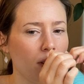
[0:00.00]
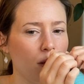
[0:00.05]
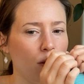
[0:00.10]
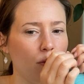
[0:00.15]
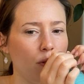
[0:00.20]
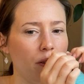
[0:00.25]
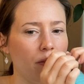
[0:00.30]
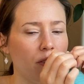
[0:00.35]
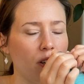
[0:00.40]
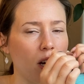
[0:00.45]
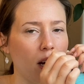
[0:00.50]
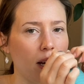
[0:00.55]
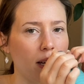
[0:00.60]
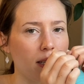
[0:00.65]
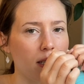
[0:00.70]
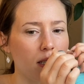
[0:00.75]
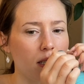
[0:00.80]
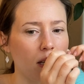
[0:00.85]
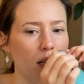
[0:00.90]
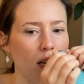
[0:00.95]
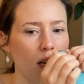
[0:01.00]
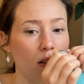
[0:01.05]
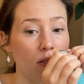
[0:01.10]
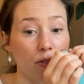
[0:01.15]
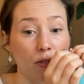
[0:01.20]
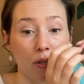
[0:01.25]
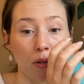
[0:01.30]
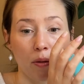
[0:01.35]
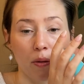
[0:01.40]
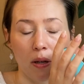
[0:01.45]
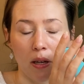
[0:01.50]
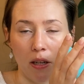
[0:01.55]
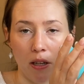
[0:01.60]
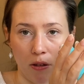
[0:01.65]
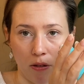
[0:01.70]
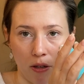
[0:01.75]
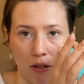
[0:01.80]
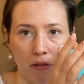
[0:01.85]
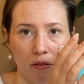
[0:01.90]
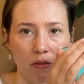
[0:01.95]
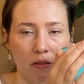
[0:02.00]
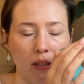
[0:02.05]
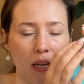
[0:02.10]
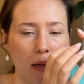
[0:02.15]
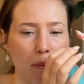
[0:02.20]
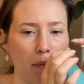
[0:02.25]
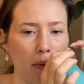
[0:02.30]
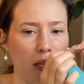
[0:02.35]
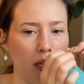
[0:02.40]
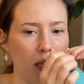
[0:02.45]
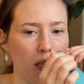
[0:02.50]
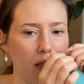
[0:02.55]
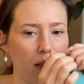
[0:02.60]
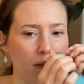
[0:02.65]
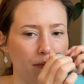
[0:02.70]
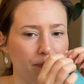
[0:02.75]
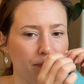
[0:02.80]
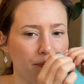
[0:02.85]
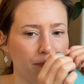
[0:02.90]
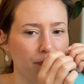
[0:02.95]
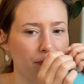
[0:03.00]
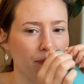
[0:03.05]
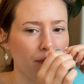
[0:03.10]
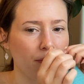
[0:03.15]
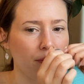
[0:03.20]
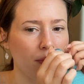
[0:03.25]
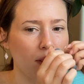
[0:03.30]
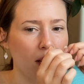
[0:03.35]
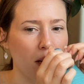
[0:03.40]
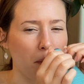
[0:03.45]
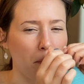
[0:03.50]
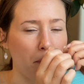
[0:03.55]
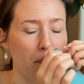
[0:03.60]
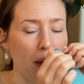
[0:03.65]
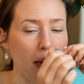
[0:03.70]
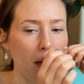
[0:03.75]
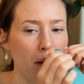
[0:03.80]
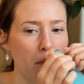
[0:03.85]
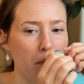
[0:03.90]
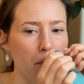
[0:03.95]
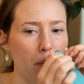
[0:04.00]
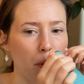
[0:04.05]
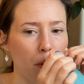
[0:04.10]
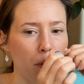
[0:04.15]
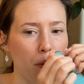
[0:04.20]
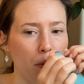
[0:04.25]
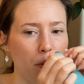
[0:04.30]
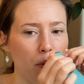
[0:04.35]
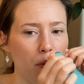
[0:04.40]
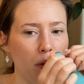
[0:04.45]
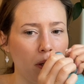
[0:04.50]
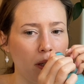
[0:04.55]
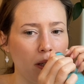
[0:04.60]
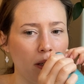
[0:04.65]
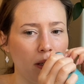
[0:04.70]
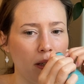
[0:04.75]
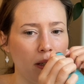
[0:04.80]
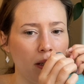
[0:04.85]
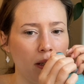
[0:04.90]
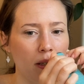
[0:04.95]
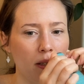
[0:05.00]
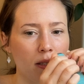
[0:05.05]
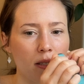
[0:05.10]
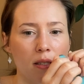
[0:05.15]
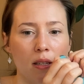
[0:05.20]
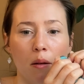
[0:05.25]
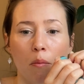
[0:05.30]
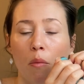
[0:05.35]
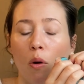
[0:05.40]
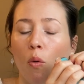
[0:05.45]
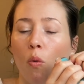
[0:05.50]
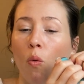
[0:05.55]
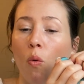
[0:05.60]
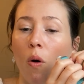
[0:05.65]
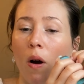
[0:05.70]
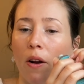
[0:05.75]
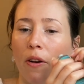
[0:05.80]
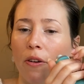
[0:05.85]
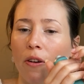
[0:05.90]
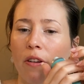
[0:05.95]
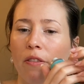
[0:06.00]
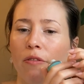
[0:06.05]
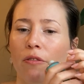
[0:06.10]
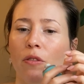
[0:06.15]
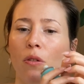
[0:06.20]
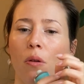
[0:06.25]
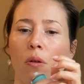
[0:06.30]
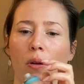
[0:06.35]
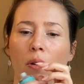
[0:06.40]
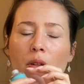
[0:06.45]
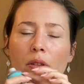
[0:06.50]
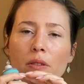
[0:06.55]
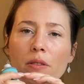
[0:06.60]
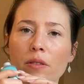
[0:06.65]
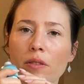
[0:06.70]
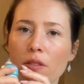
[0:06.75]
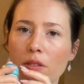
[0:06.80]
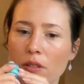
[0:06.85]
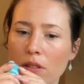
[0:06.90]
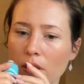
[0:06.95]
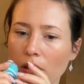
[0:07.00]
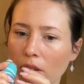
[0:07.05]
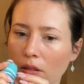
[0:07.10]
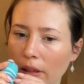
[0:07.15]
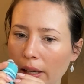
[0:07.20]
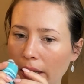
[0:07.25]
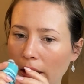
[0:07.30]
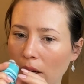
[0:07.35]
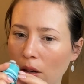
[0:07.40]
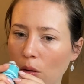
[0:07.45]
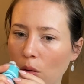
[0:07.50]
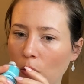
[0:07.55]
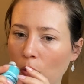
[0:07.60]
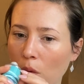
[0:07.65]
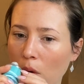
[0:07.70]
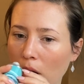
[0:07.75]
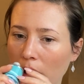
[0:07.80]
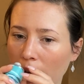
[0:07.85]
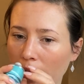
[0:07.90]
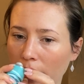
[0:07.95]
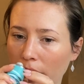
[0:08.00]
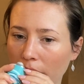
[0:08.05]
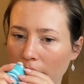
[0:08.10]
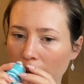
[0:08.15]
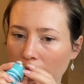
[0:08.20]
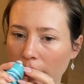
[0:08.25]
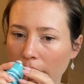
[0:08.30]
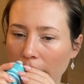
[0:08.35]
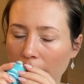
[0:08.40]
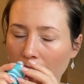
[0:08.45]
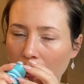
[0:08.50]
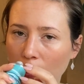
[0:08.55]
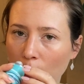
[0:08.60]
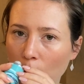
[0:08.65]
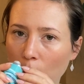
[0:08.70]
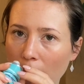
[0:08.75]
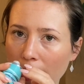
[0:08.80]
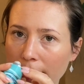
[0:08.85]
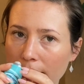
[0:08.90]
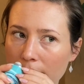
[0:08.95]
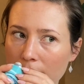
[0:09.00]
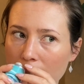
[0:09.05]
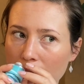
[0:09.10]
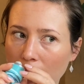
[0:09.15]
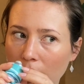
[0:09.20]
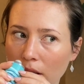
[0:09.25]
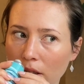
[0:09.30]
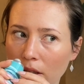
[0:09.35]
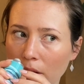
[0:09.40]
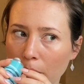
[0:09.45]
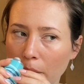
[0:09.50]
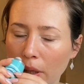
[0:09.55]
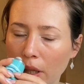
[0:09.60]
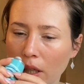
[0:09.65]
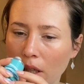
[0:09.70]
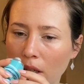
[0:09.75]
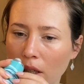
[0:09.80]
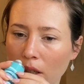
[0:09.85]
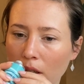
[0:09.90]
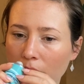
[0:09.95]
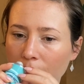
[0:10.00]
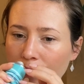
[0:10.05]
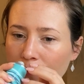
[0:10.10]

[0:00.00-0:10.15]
We've got also a note of lemon, bamboo, some watery florals like water lily and white cyclamen.